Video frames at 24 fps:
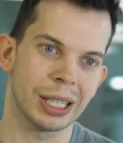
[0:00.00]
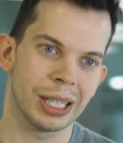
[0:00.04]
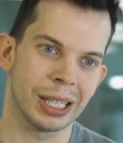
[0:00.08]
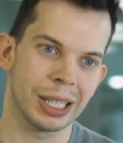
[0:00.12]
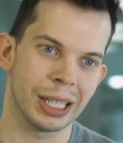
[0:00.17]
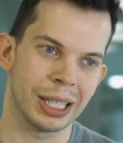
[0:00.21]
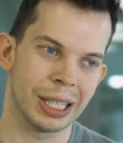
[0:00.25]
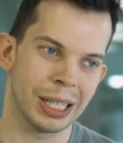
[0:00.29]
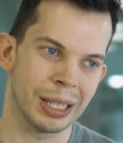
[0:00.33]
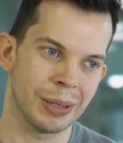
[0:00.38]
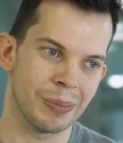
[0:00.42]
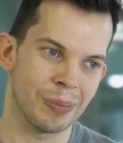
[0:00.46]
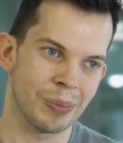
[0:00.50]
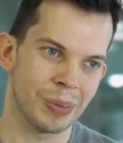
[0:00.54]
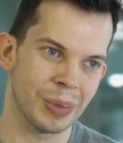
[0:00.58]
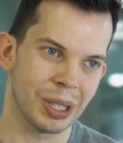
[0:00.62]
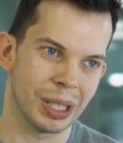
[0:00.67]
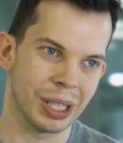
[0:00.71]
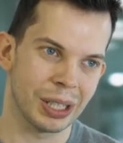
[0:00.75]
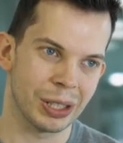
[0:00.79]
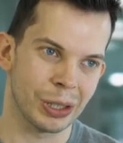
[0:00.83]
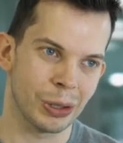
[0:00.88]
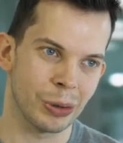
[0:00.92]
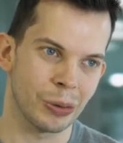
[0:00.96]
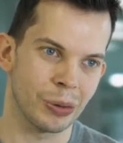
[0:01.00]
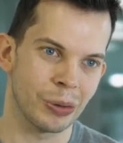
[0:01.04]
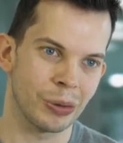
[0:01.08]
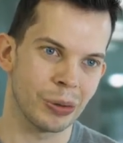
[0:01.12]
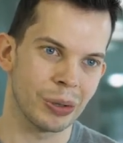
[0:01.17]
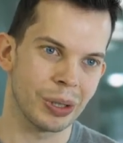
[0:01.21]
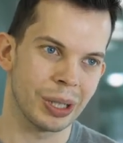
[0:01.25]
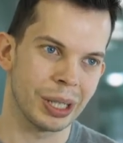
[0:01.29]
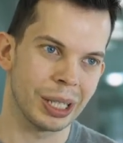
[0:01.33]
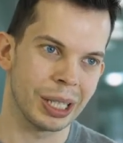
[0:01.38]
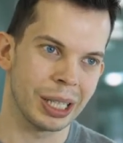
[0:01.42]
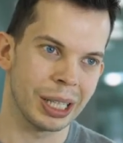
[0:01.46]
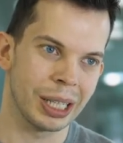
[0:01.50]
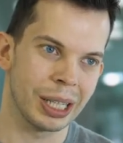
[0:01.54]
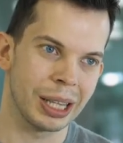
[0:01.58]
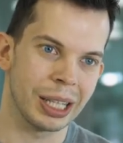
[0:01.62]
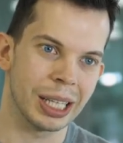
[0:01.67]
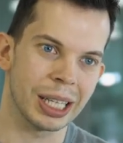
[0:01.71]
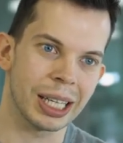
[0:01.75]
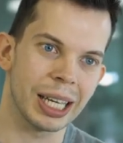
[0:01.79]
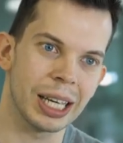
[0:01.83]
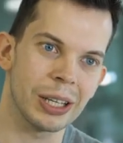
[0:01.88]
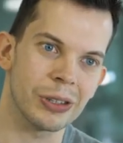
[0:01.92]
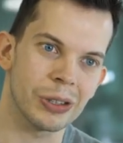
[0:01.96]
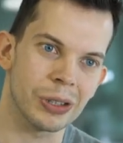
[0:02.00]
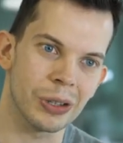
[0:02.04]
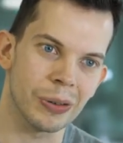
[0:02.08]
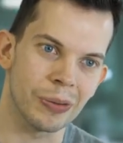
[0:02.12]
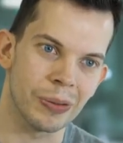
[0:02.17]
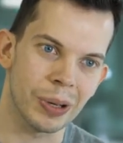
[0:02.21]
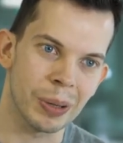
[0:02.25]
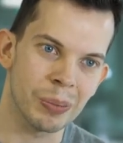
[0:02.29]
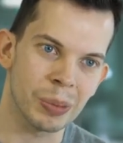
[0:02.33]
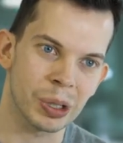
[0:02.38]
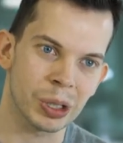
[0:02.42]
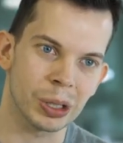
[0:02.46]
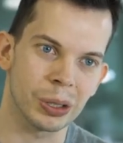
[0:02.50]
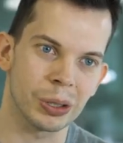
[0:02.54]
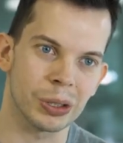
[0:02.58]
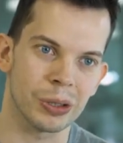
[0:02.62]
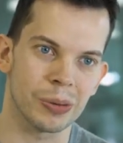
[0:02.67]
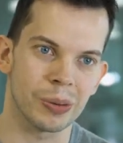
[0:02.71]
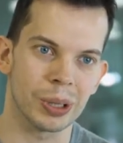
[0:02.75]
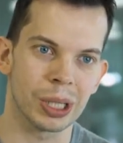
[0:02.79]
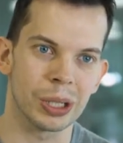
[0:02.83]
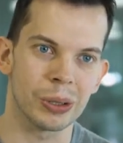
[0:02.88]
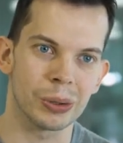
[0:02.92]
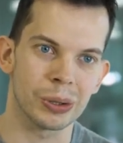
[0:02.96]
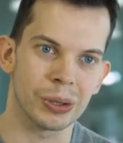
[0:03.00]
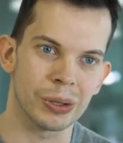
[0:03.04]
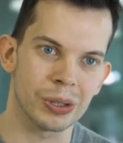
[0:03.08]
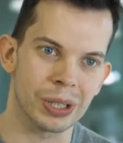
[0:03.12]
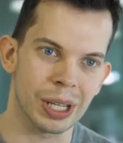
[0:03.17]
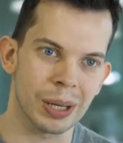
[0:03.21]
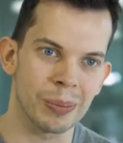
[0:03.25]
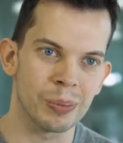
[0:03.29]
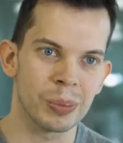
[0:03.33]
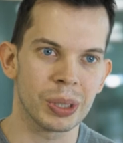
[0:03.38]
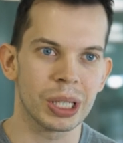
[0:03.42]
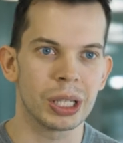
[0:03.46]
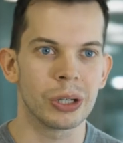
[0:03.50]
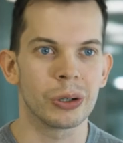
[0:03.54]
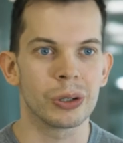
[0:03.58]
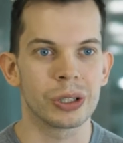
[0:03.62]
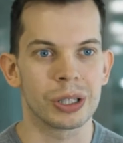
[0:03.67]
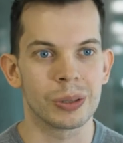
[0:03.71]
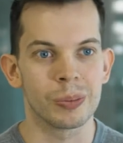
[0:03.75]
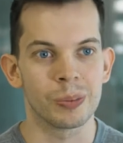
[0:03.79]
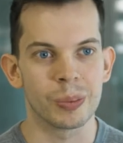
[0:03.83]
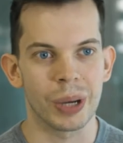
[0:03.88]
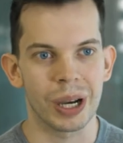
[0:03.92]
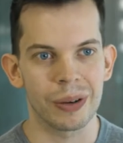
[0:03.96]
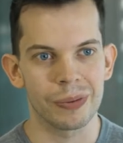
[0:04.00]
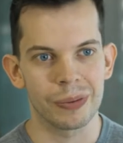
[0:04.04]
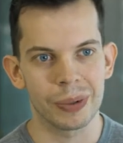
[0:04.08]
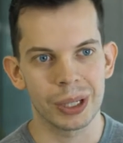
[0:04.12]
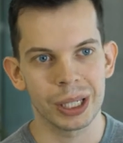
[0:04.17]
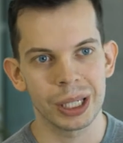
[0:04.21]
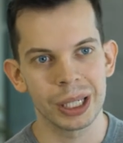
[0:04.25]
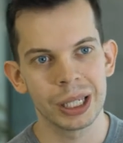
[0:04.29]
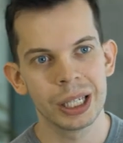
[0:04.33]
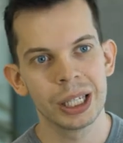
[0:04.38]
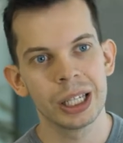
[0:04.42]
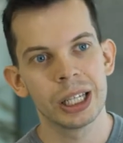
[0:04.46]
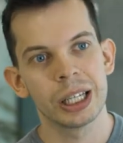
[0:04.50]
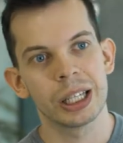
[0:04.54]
Um, so uh, in the case of emeralds, we go to Zambia or Zimbabwe.